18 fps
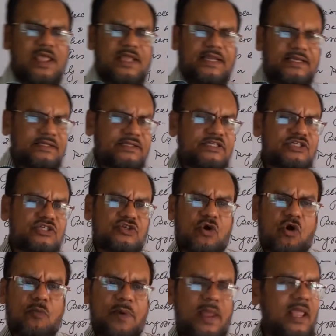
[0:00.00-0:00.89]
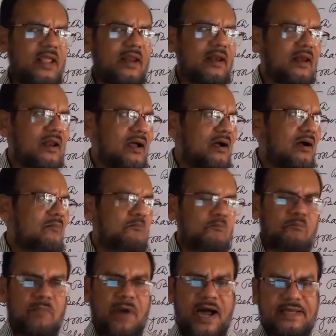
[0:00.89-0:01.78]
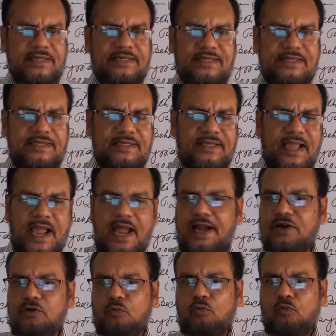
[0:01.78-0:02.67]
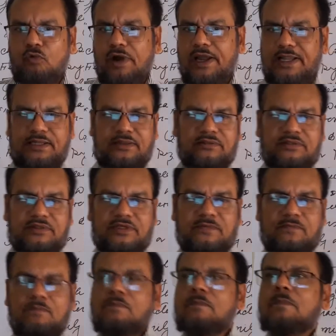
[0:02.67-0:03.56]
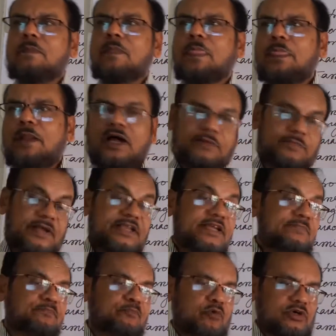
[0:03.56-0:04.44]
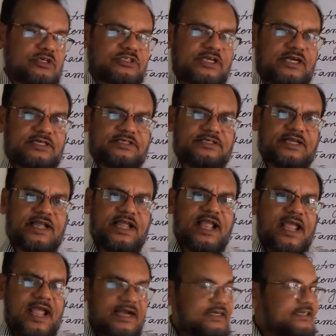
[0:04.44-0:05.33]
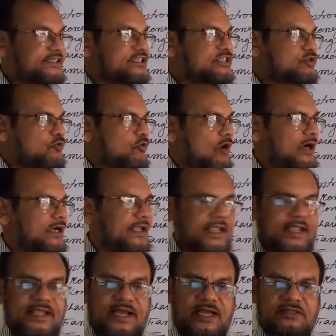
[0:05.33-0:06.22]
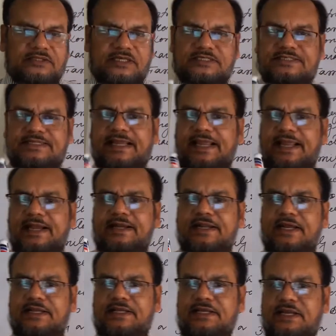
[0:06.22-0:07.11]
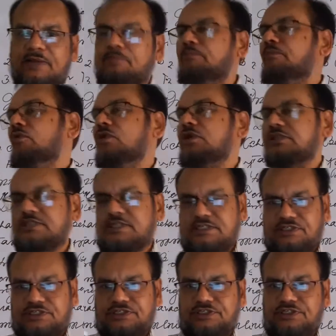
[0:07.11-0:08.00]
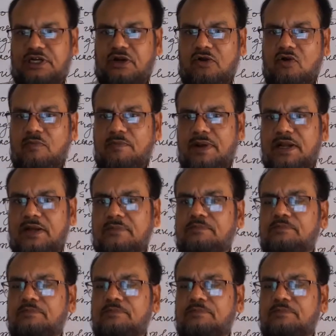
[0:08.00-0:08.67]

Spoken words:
In this novel, money and wealth are very important, and it is called here the secondary importance in the novel.